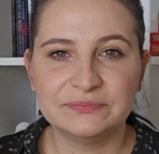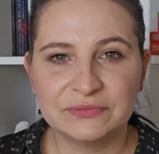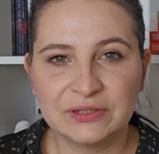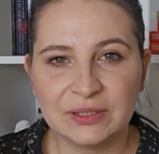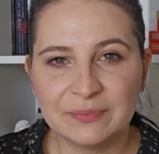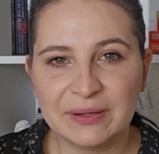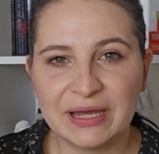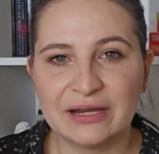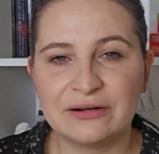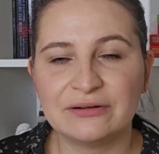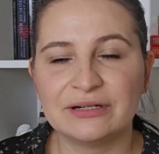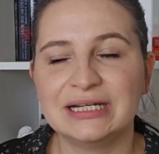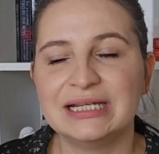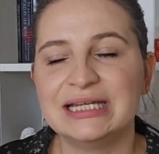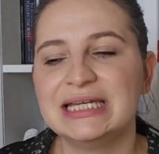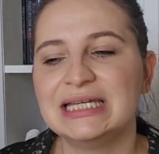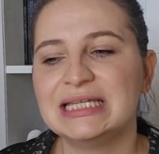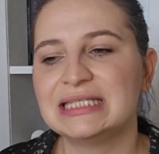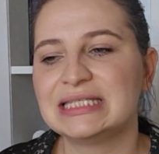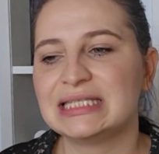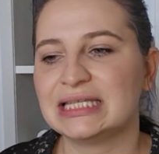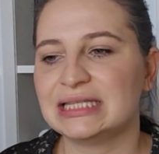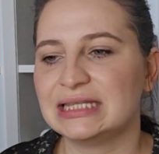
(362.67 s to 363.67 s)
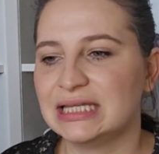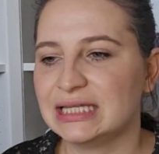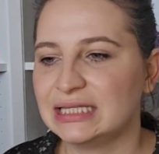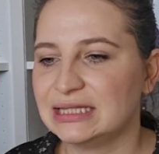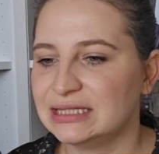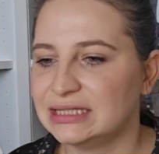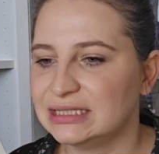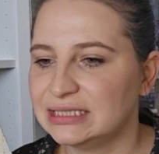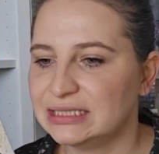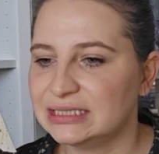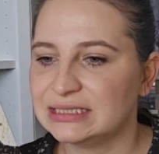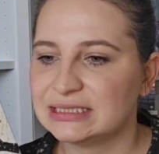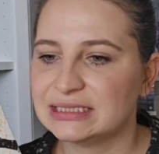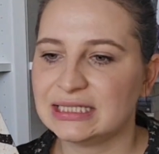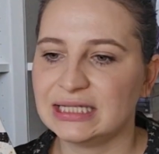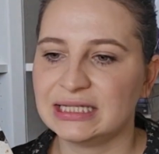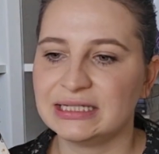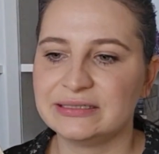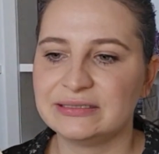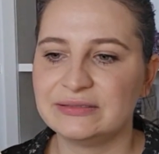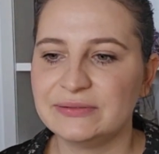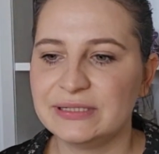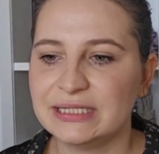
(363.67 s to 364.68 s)
the better it is. And then there's
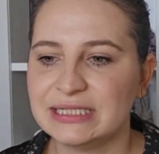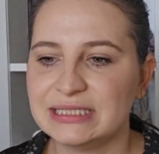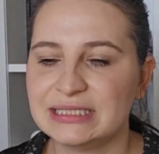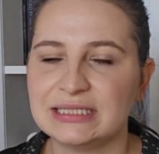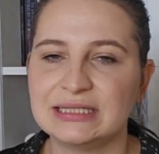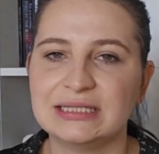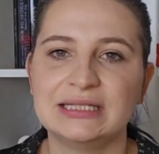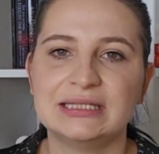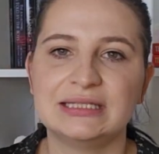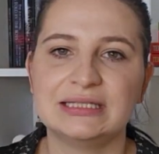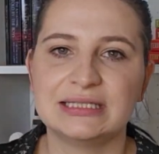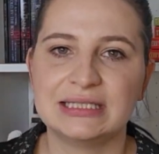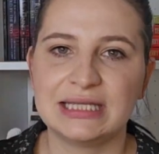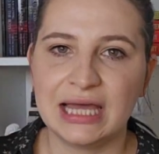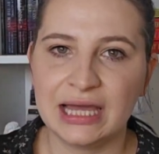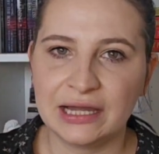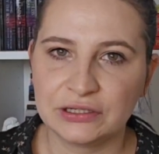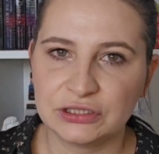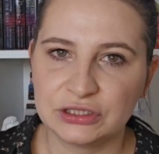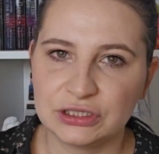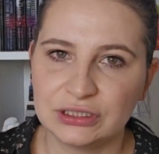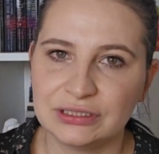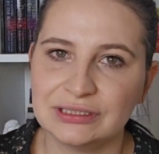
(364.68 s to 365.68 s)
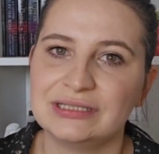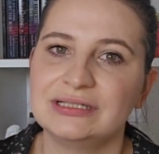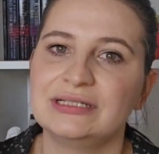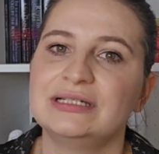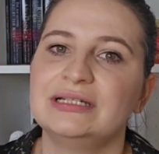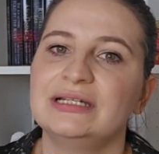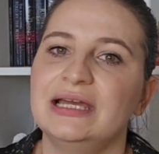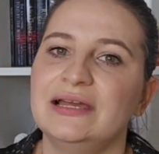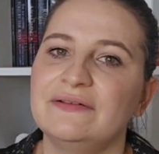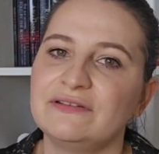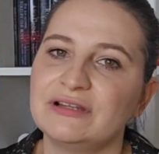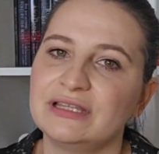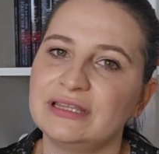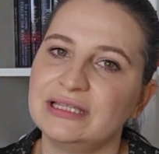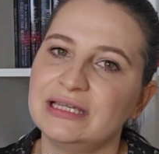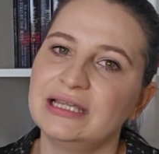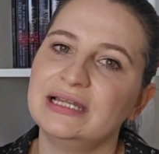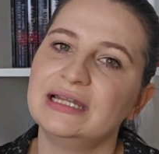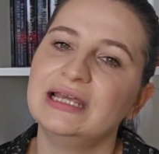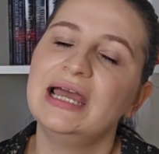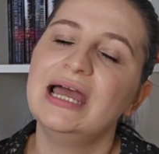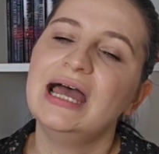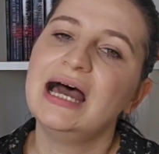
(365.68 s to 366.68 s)
like twist, and then there's action and
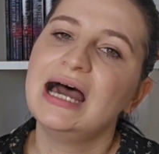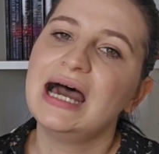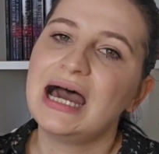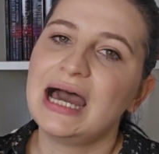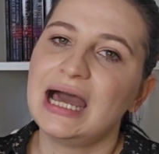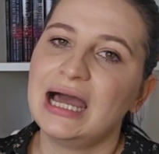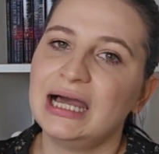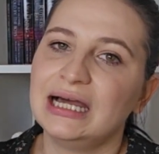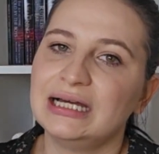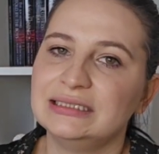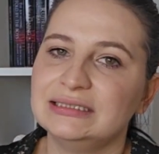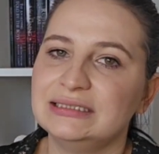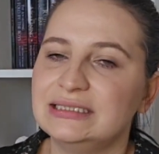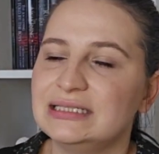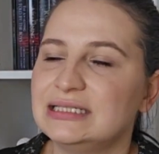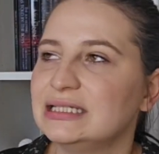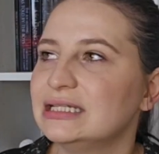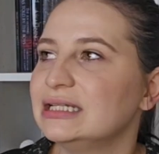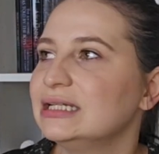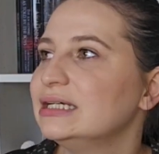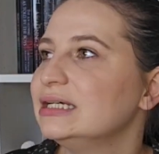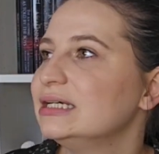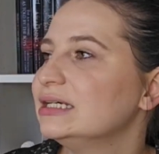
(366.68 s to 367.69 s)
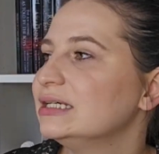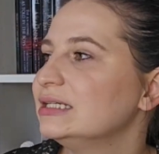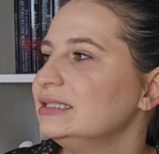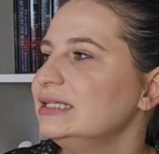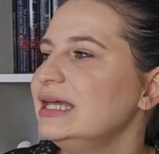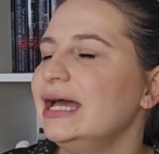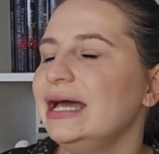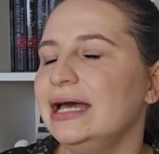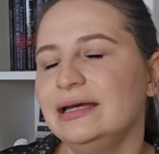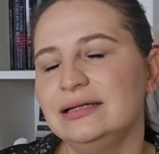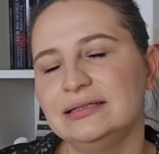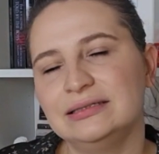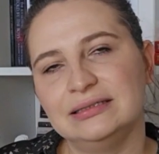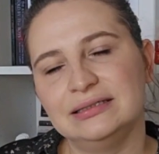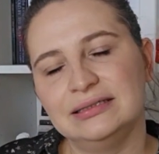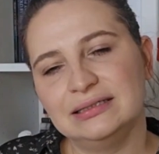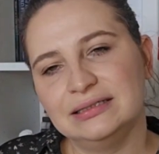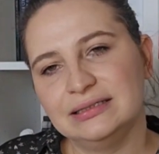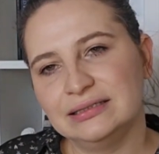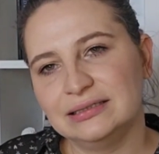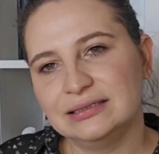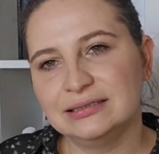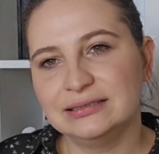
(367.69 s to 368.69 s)
everything. And yeah,
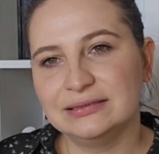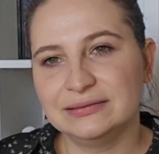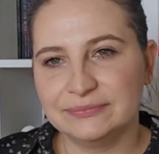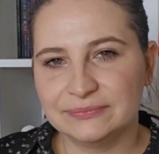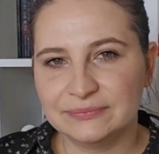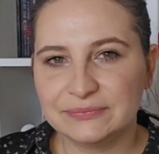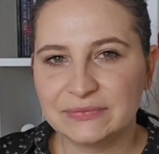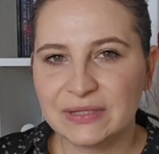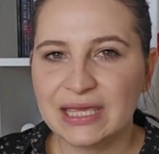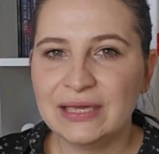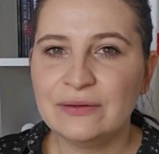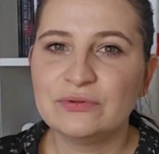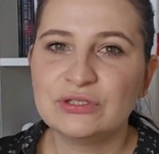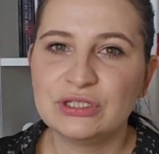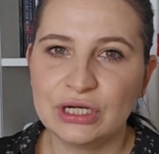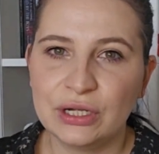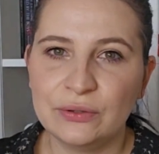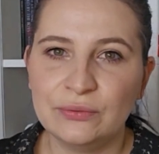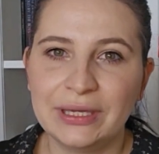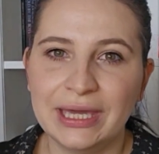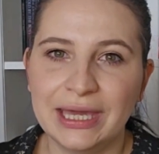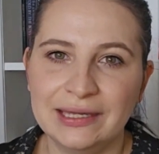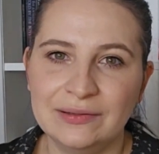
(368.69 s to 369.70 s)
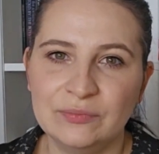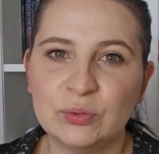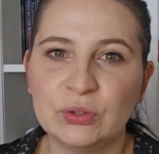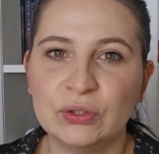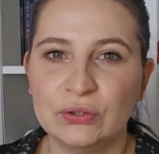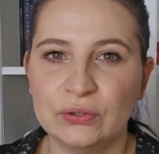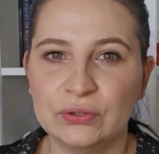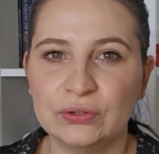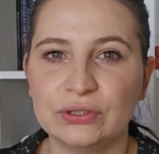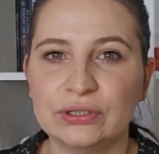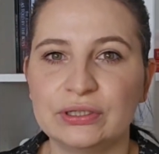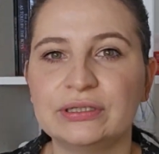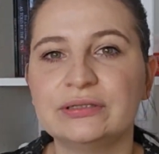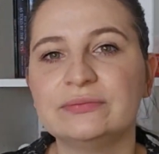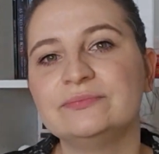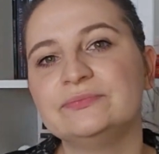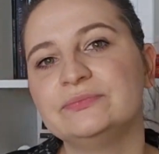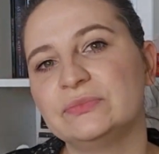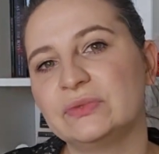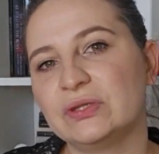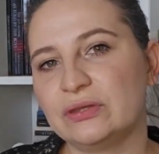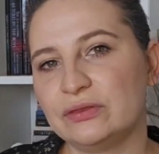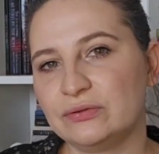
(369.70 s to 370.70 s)
it was an okay book.
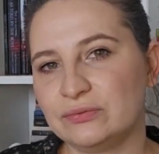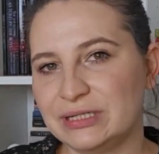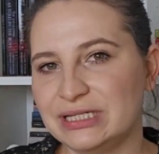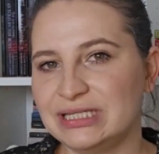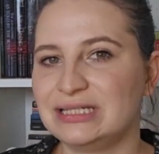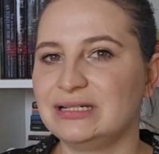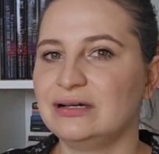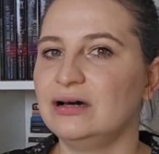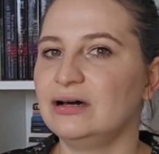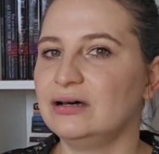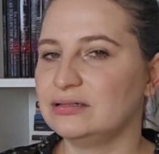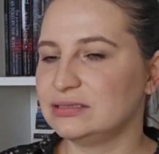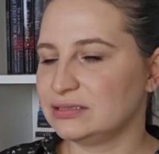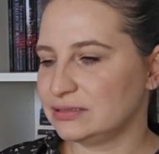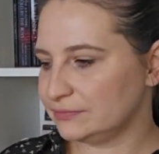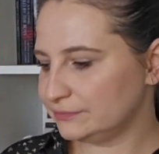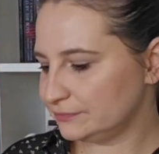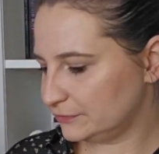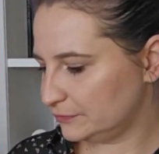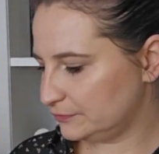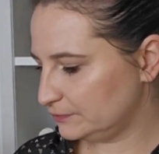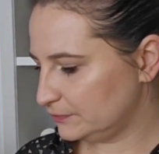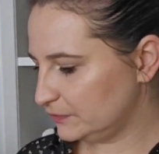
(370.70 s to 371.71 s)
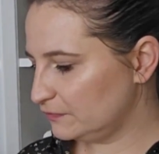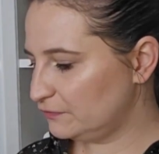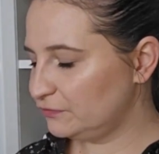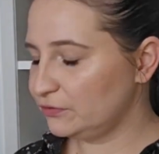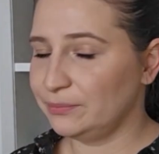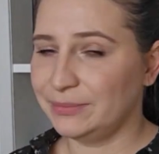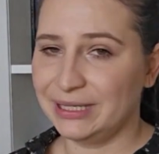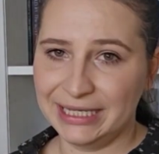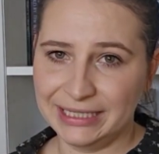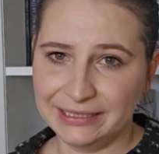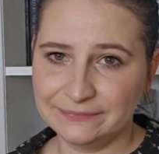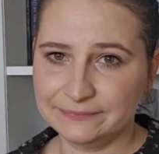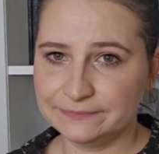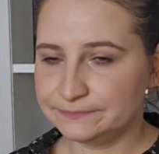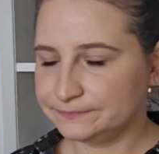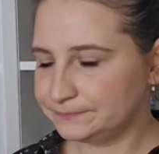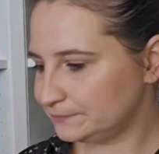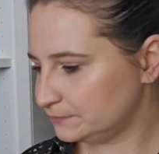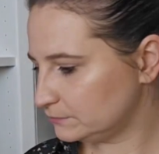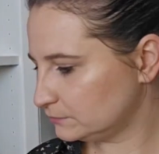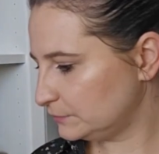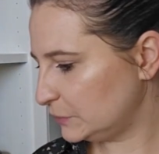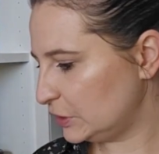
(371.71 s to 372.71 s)
3 stars for me
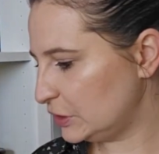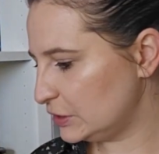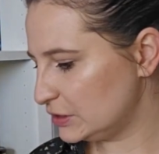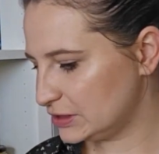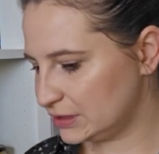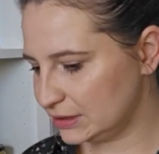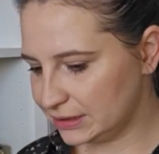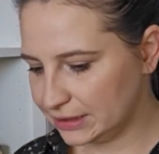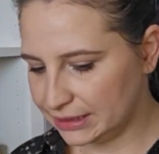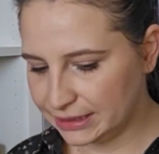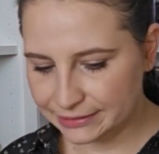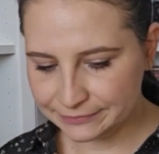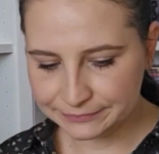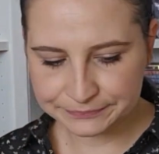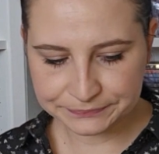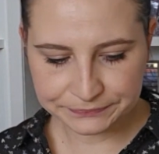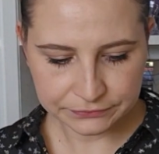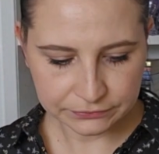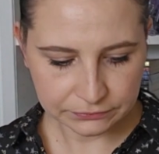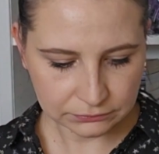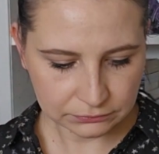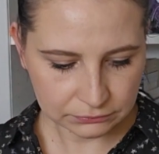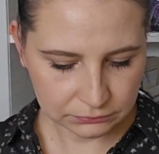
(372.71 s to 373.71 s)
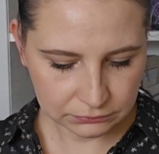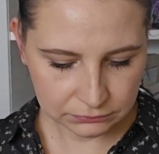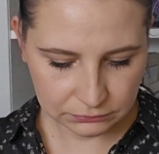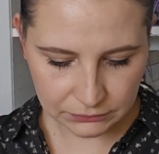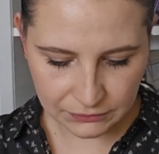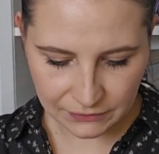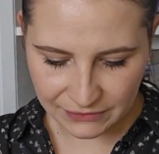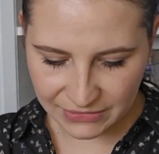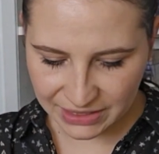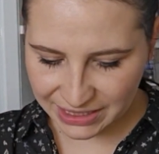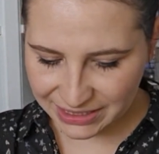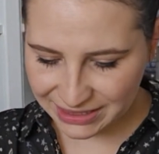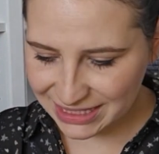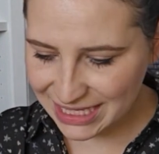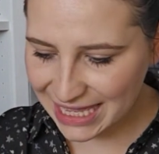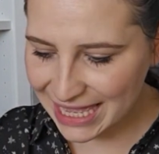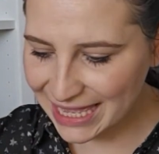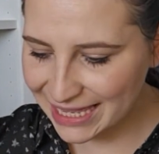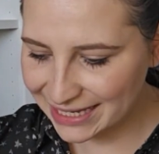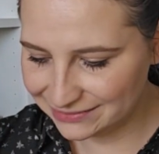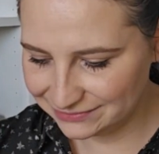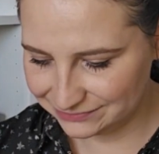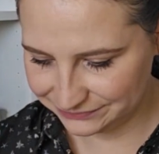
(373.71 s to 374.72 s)
personally.
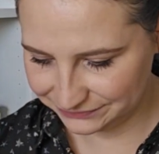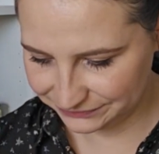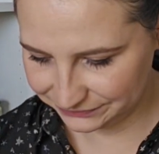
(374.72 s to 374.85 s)
Then